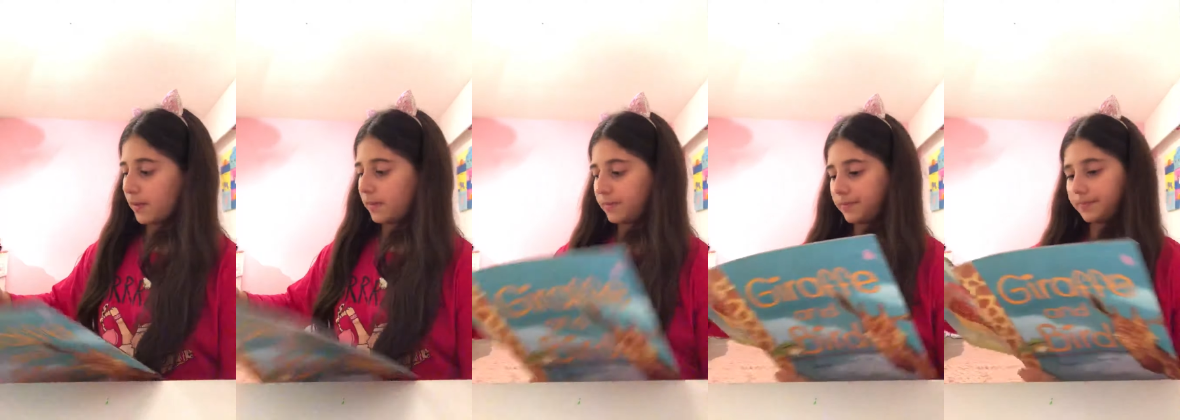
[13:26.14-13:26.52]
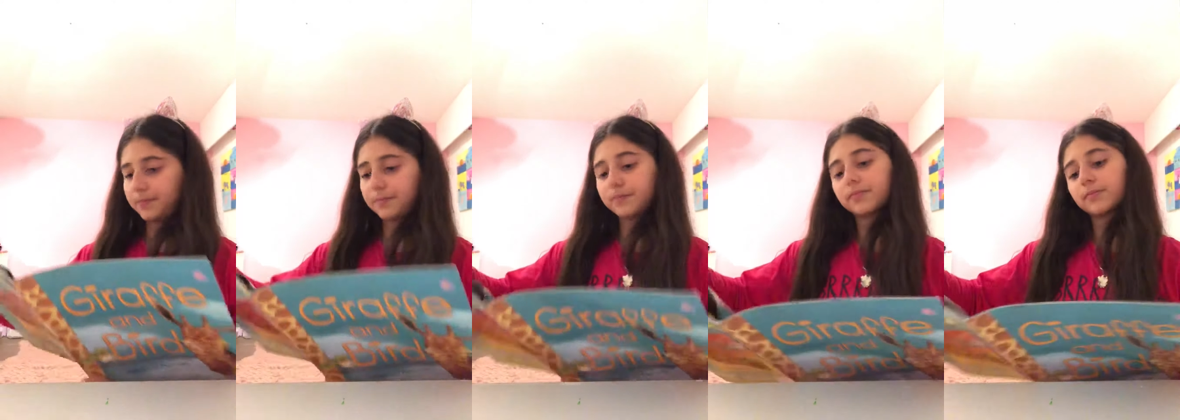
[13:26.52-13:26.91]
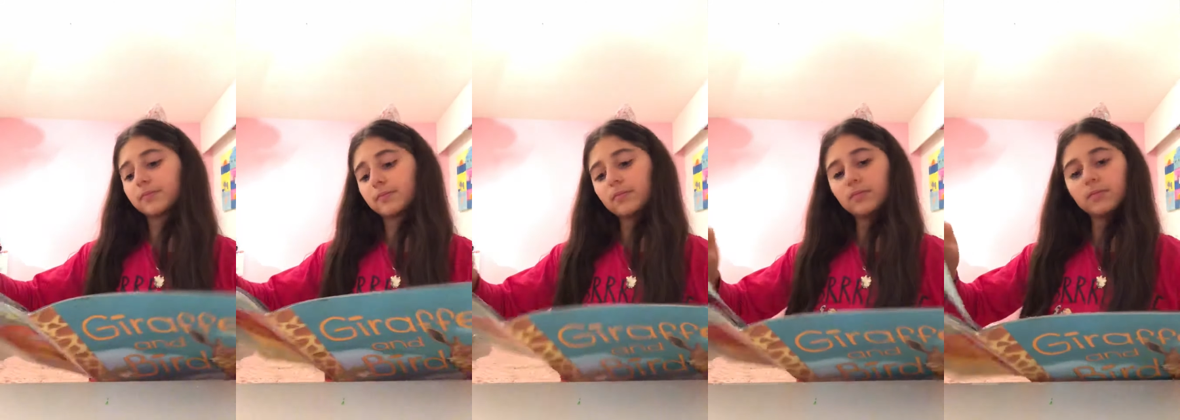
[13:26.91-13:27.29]

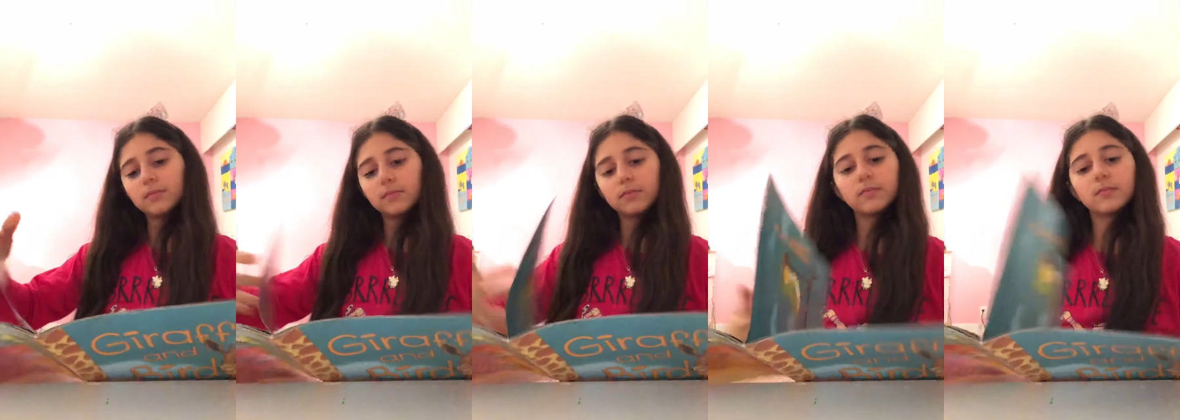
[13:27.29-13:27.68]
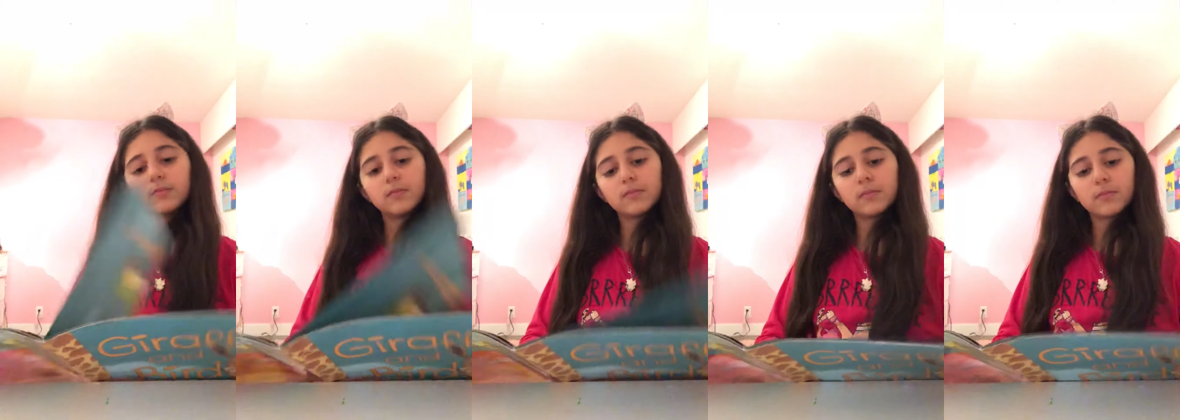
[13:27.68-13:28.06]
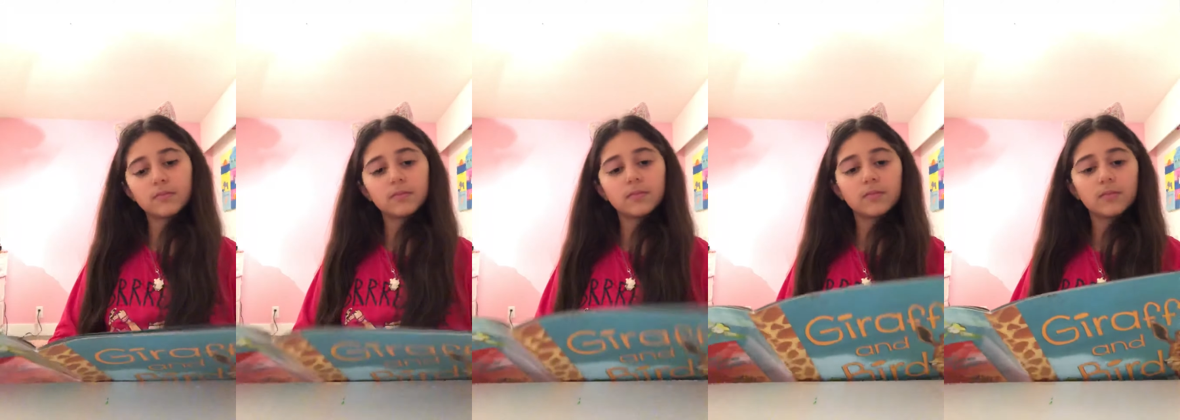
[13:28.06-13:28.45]

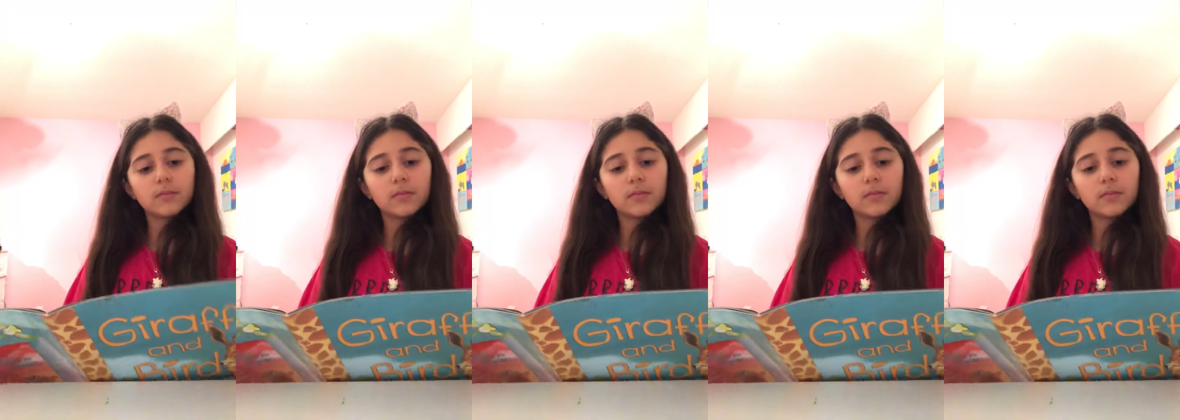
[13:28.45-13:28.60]
Nothing is said.